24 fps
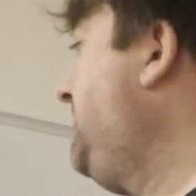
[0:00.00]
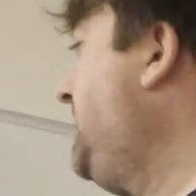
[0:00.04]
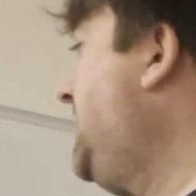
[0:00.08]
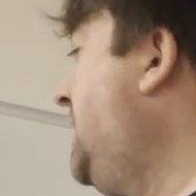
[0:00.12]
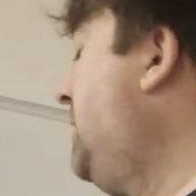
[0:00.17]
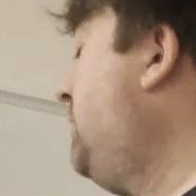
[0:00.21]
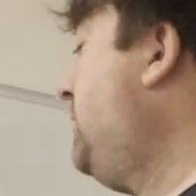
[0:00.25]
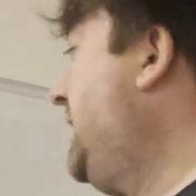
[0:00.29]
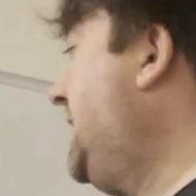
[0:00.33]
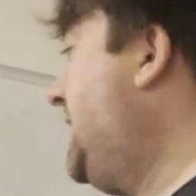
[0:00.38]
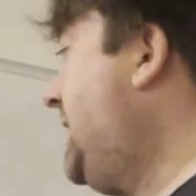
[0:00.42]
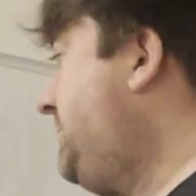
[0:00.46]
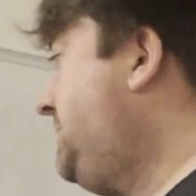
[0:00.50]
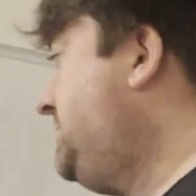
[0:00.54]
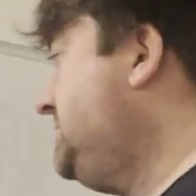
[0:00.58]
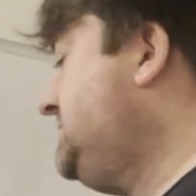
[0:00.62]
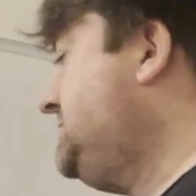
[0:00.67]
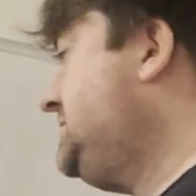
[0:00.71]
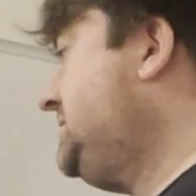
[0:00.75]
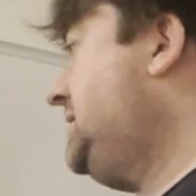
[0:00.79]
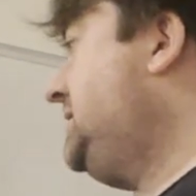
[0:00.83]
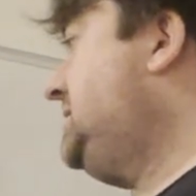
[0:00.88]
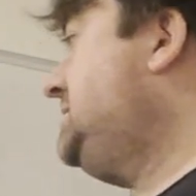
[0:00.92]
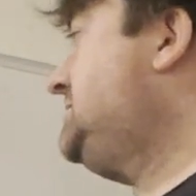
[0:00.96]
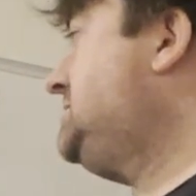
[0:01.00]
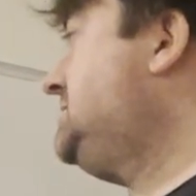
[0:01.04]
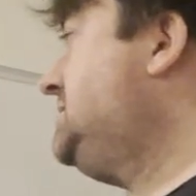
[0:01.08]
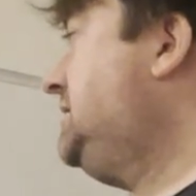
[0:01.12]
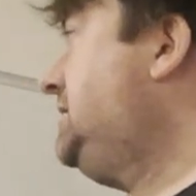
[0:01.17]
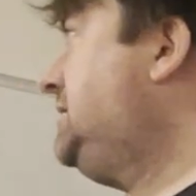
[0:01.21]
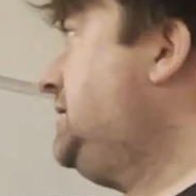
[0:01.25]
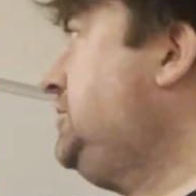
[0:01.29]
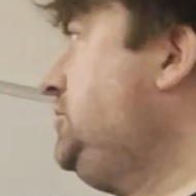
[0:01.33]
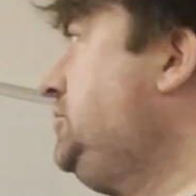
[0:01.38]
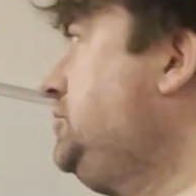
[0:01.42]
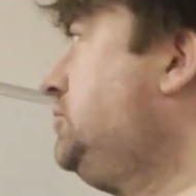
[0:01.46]
And what happens is
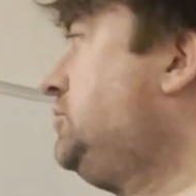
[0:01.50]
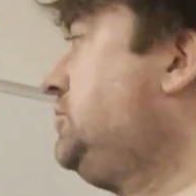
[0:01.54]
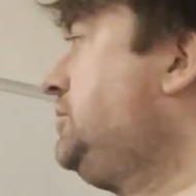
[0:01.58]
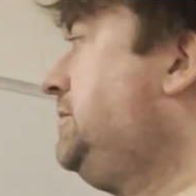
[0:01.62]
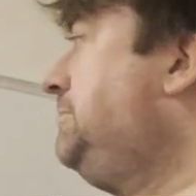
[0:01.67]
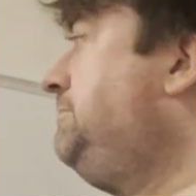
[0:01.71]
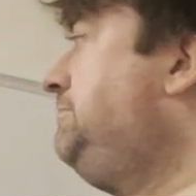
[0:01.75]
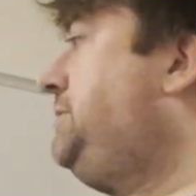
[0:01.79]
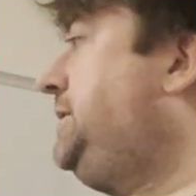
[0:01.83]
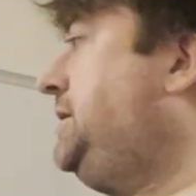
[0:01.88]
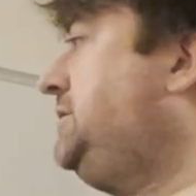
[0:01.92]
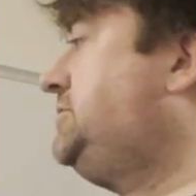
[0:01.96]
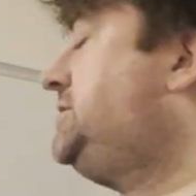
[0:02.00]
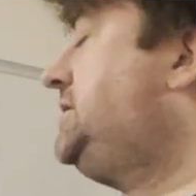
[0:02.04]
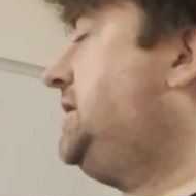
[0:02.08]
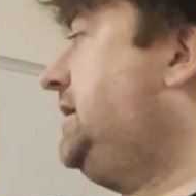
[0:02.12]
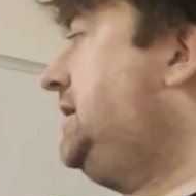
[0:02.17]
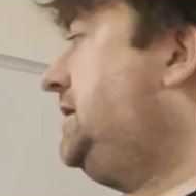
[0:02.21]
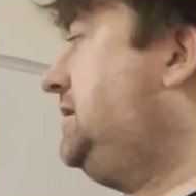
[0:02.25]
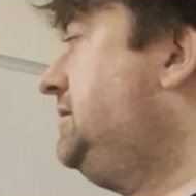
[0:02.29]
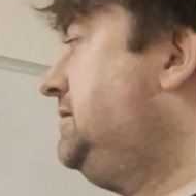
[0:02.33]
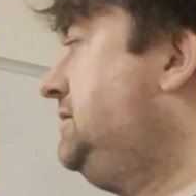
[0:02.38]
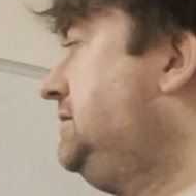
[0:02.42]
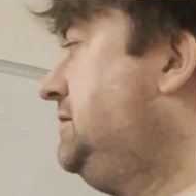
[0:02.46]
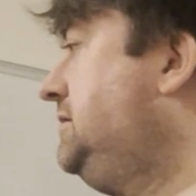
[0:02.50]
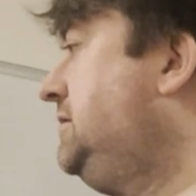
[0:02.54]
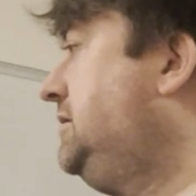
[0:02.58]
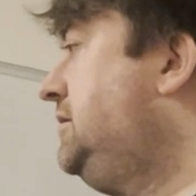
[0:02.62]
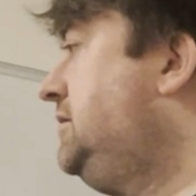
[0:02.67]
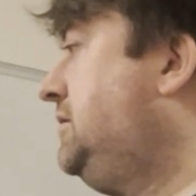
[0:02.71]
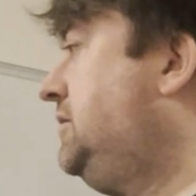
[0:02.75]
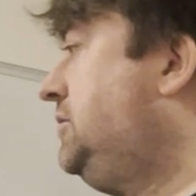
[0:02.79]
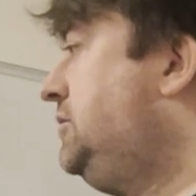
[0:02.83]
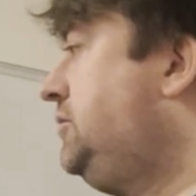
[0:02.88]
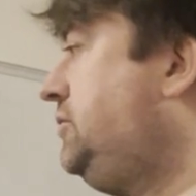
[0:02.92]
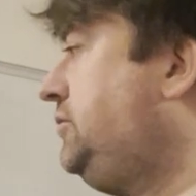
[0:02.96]
that your computer
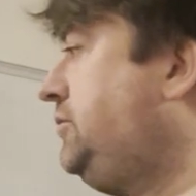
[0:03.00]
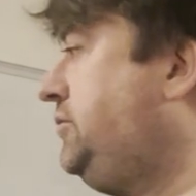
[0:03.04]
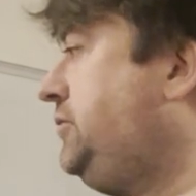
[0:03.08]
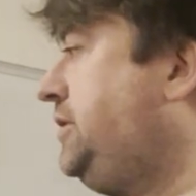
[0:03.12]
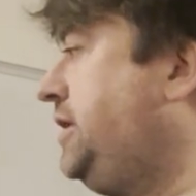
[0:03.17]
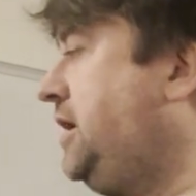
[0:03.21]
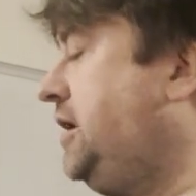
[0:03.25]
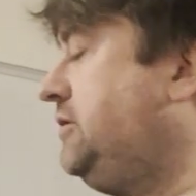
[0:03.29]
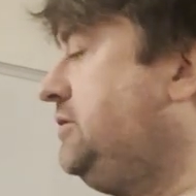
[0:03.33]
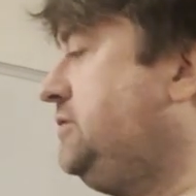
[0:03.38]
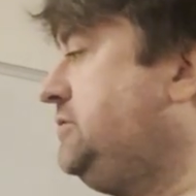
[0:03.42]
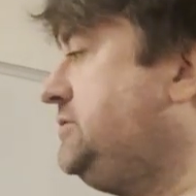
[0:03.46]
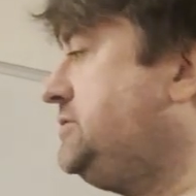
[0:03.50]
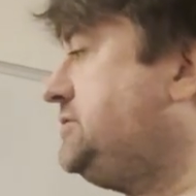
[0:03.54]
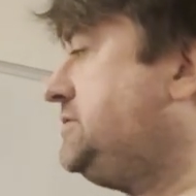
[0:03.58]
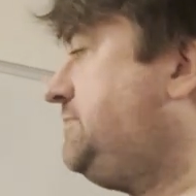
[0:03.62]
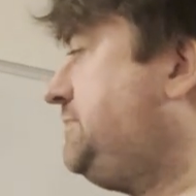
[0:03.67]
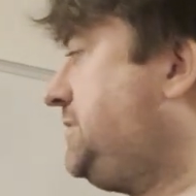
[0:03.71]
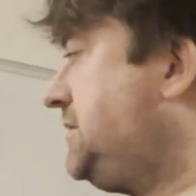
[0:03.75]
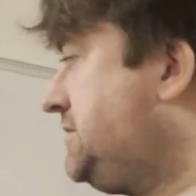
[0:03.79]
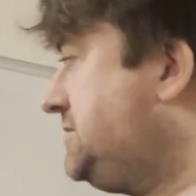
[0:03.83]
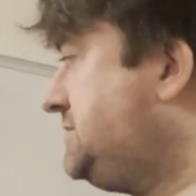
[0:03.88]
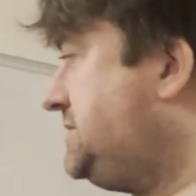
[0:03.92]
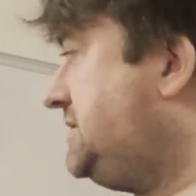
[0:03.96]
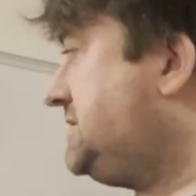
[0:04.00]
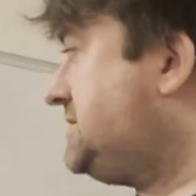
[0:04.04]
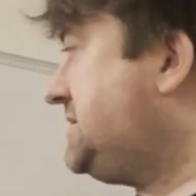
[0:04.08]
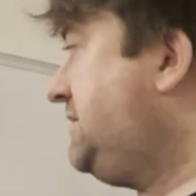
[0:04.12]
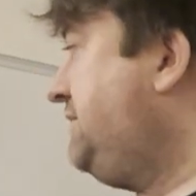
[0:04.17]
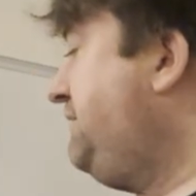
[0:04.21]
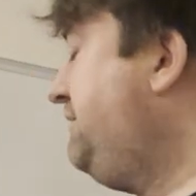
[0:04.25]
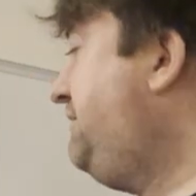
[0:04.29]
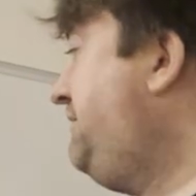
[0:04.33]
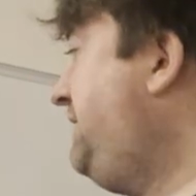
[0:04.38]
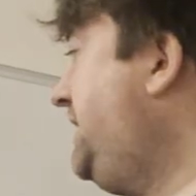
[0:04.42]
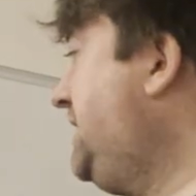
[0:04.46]
knows, because it's
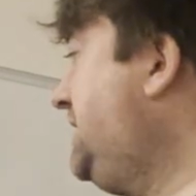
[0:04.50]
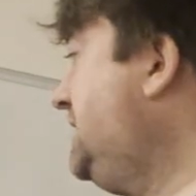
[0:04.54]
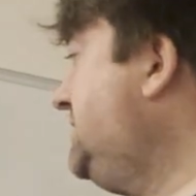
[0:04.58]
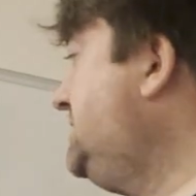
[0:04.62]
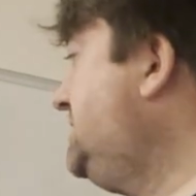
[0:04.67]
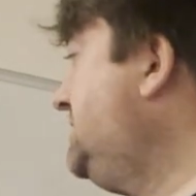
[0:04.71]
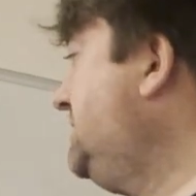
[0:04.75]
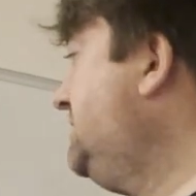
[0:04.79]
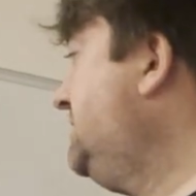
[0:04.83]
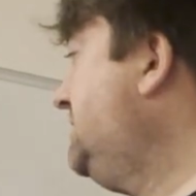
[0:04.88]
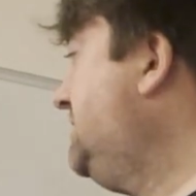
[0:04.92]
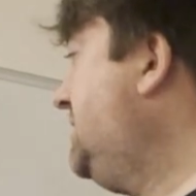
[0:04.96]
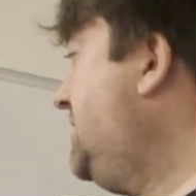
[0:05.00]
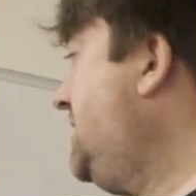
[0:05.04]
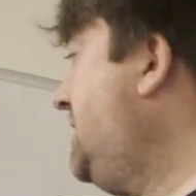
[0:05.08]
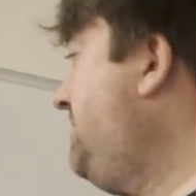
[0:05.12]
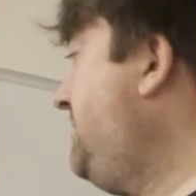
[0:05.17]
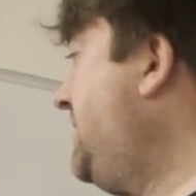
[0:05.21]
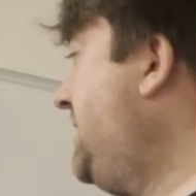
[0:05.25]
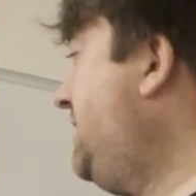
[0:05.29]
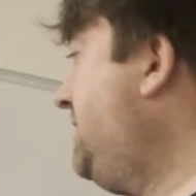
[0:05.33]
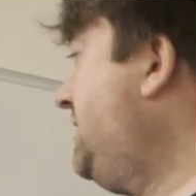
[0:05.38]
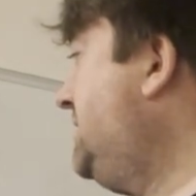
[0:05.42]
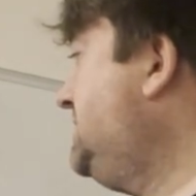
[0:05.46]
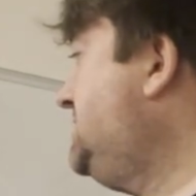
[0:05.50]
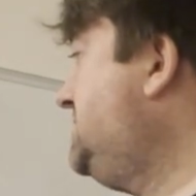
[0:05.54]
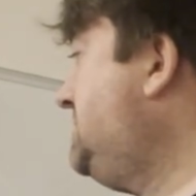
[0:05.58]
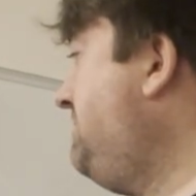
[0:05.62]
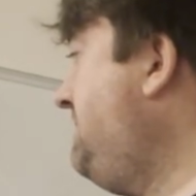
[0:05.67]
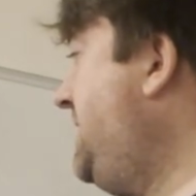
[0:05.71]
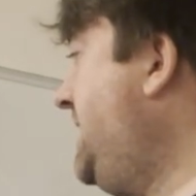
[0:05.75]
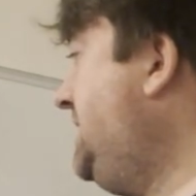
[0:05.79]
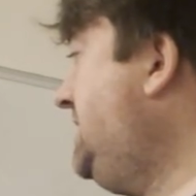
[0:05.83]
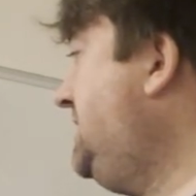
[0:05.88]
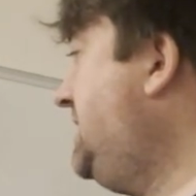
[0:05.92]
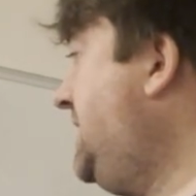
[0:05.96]
configured, about the
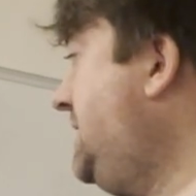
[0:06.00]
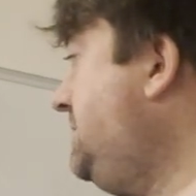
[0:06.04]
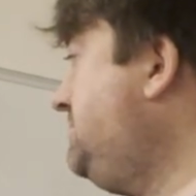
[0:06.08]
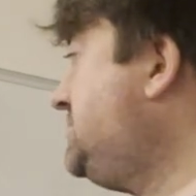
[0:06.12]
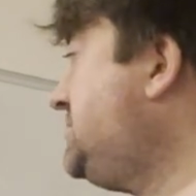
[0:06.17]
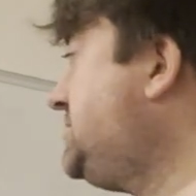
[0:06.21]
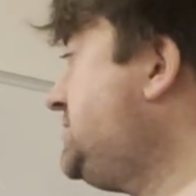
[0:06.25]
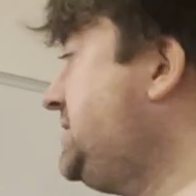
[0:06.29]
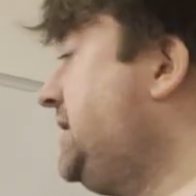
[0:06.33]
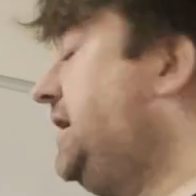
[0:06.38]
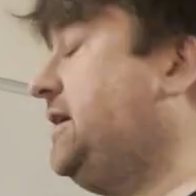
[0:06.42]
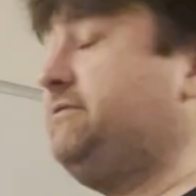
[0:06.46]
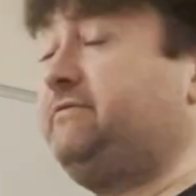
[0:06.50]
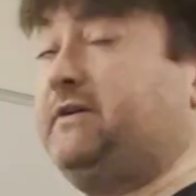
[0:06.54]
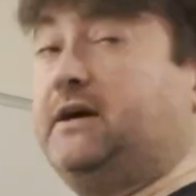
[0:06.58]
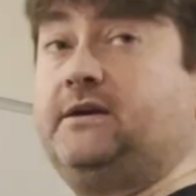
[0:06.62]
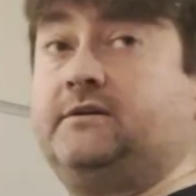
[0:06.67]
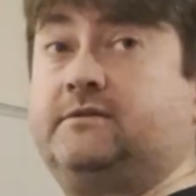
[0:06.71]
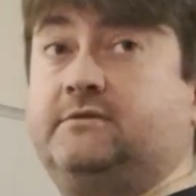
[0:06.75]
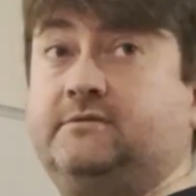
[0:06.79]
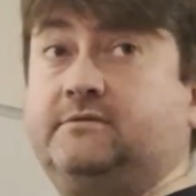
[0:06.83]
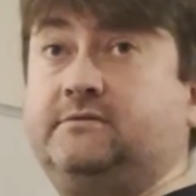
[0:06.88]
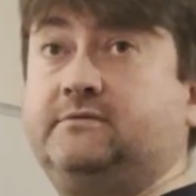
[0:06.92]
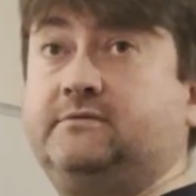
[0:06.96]
domain name server,